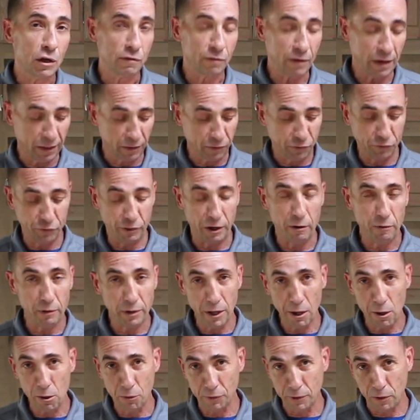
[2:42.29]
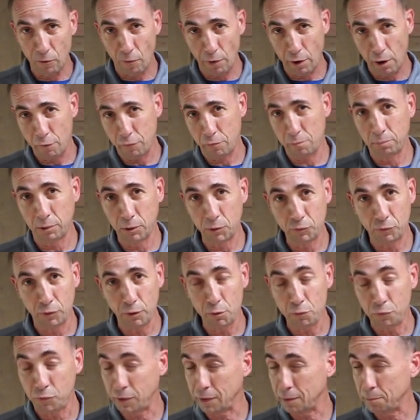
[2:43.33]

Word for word: You've got a stereo that'll run off of Bluetooth.